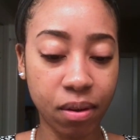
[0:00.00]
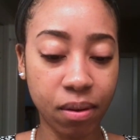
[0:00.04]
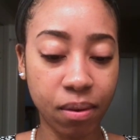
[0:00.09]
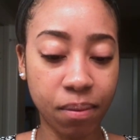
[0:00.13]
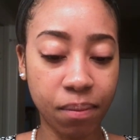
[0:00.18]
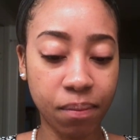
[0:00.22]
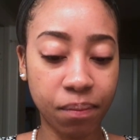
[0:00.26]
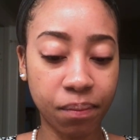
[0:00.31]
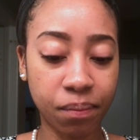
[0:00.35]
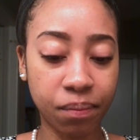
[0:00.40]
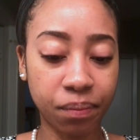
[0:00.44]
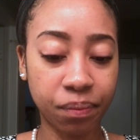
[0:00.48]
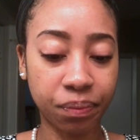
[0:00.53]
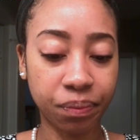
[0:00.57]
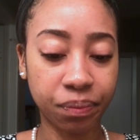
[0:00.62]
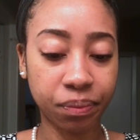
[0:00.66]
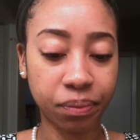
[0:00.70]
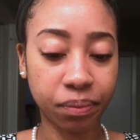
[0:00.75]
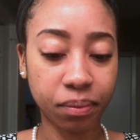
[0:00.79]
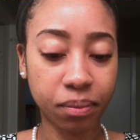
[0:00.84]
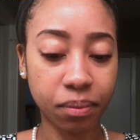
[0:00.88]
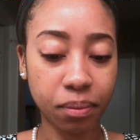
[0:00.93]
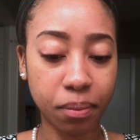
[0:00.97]

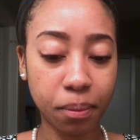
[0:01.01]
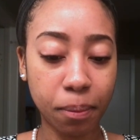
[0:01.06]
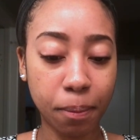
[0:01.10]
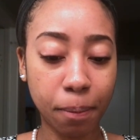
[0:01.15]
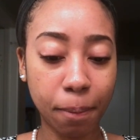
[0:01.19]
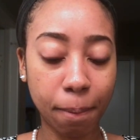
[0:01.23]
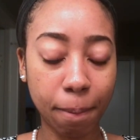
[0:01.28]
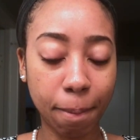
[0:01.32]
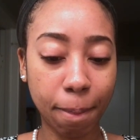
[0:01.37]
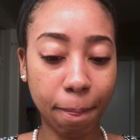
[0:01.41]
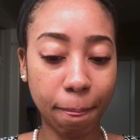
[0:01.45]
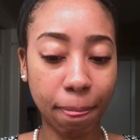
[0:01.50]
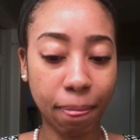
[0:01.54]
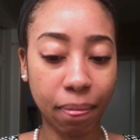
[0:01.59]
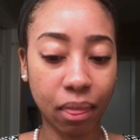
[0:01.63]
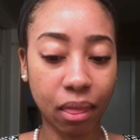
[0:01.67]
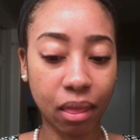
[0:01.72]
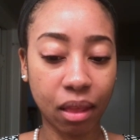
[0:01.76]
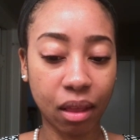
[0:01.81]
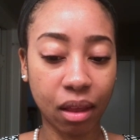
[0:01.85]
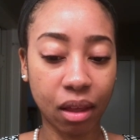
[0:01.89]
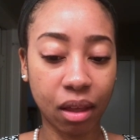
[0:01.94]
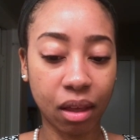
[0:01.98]

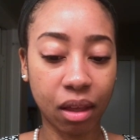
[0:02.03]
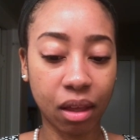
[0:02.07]
(silence)